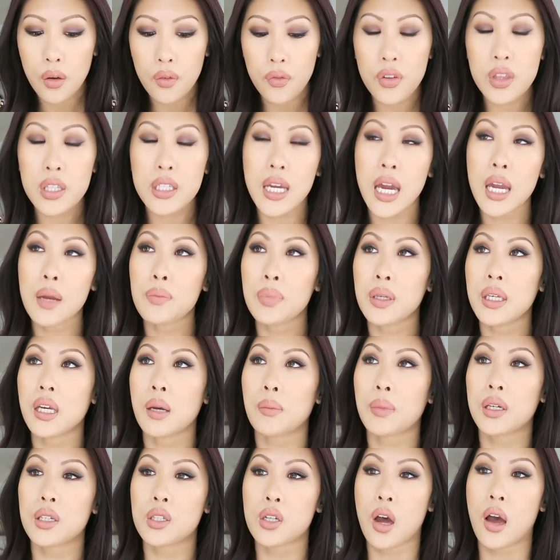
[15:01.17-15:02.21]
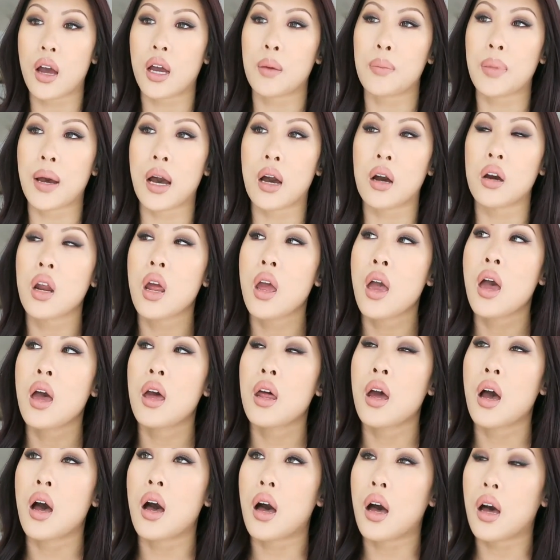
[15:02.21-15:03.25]
for the time being, I'm gonna talk about
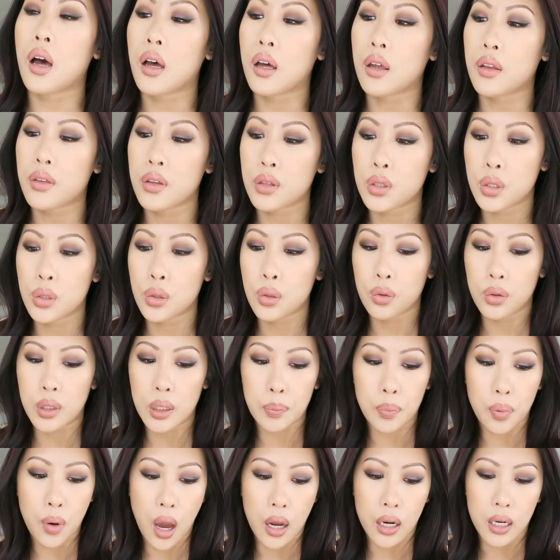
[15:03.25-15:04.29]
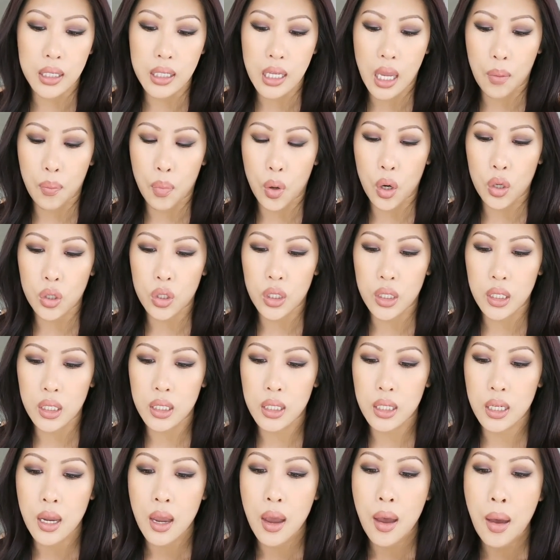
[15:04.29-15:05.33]
uh, the two lip products I
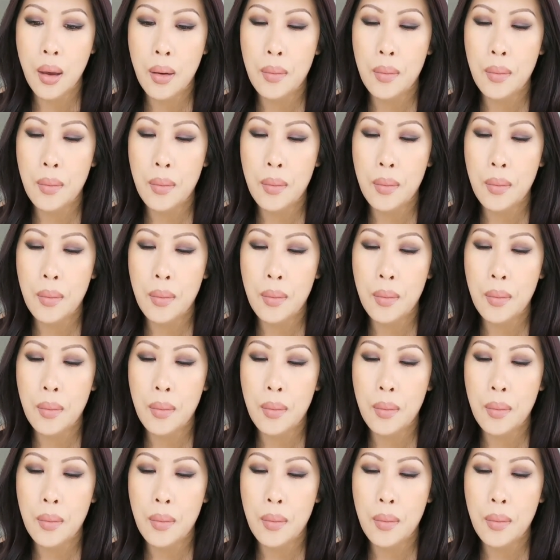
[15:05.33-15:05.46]
purchased.